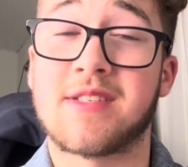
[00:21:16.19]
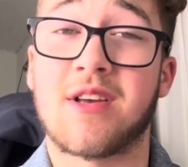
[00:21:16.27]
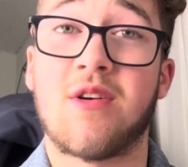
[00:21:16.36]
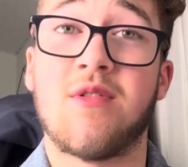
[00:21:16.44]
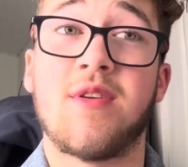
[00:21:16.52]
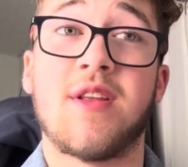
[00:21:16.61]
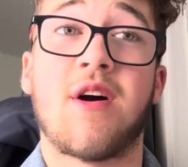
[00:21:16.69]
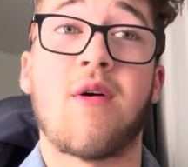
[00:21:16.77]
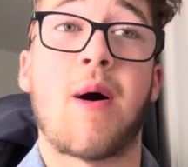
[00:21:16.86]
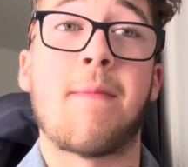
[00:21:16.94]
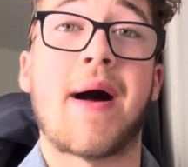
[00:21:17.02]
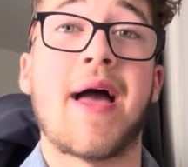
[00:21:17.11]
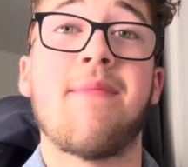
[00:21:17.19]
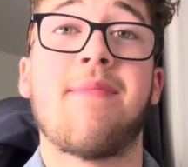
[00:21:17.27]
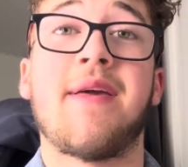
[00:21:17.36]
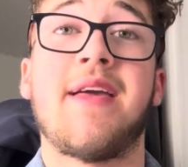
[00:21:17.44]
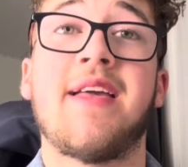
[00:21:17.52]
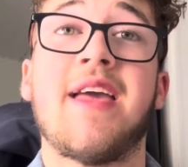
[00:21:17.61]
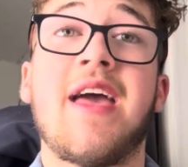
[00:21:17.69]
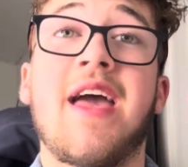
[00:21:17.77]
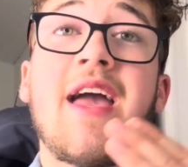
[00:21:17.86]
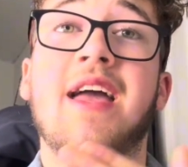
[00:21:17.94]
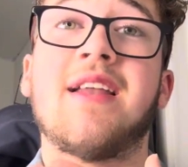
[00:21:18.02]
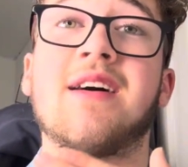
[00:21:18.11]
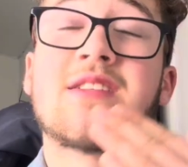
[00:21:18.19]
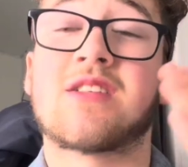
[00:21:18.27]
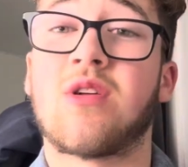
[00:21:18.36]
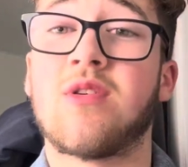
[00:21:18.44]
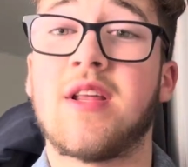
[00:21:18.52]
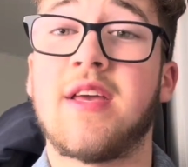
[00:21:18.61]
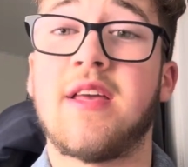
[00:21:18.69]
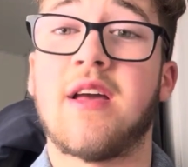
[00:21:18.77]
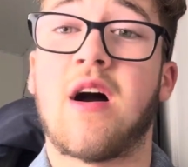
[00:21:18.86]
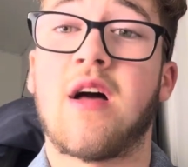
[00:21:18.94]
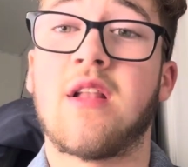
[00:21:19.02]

so, you know, I may be in a slightly